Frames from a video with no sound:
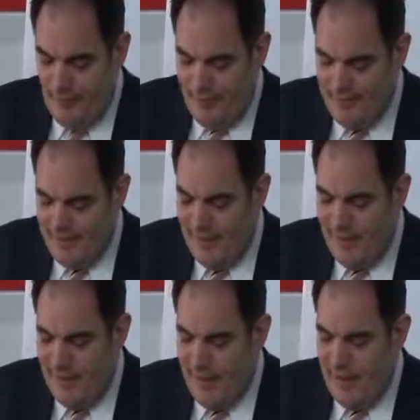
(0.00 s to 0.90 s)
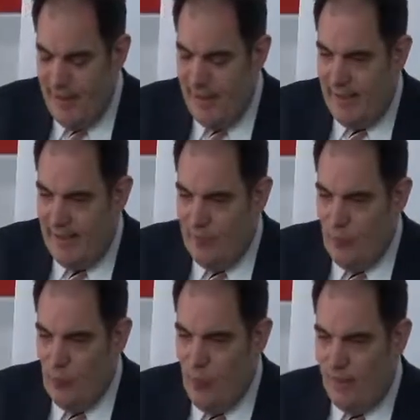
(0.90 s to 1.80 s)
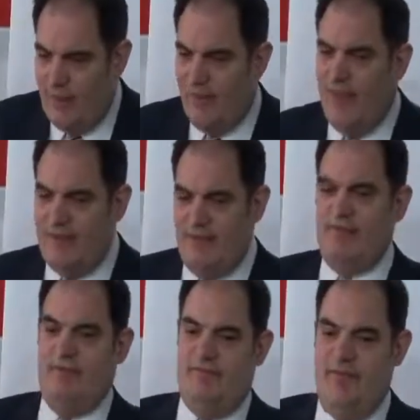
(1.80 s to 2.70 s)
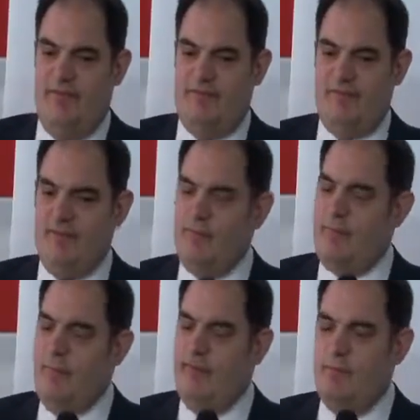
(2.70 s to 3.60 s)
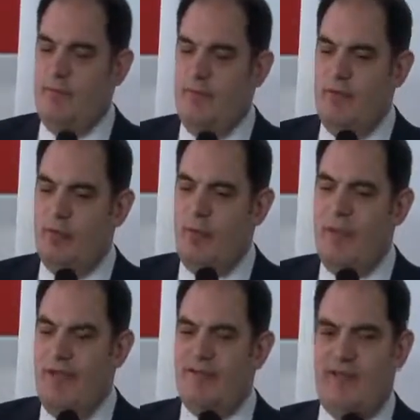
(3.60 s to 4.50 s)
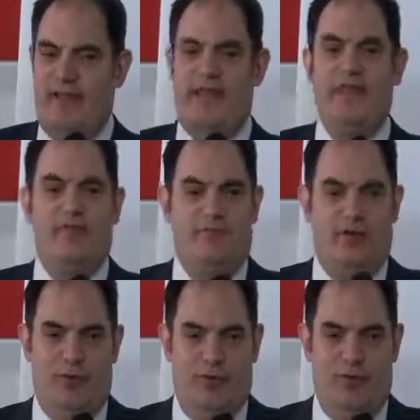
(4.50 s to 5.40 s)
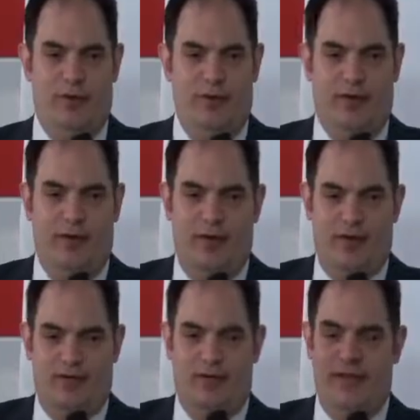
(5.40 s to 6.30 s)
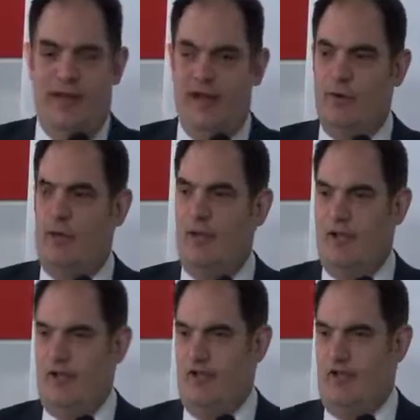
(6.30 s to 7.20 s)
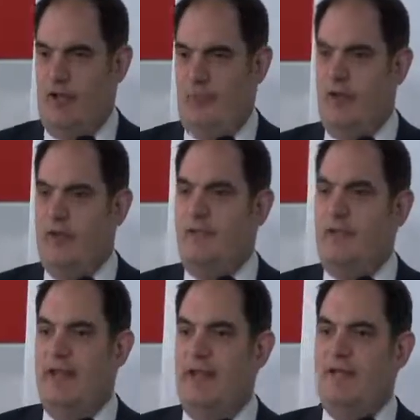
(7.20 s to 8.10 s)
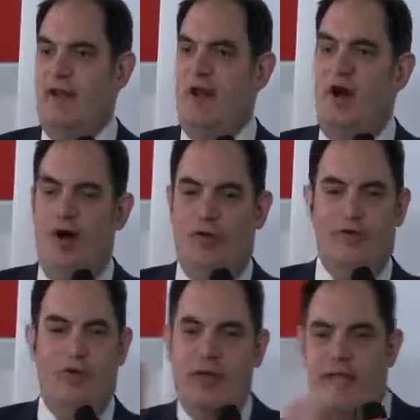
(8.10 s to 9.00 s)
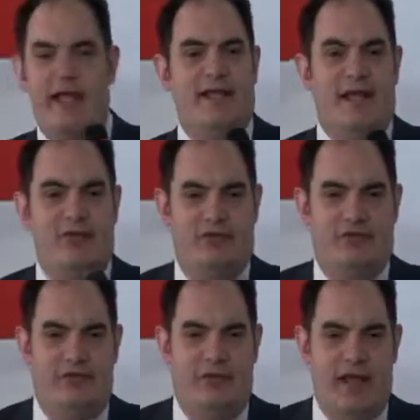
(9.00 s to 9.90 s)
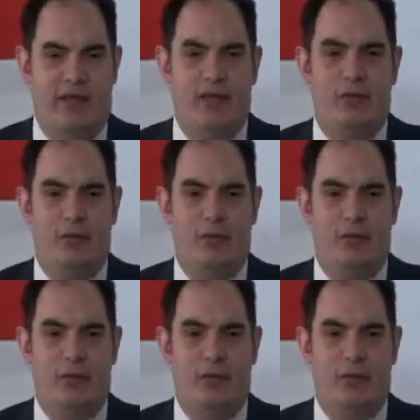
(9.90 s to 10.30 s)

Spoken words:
Today, while collective defense remains the keystone of the NATO relationship, meaning that all 28 nations in NATO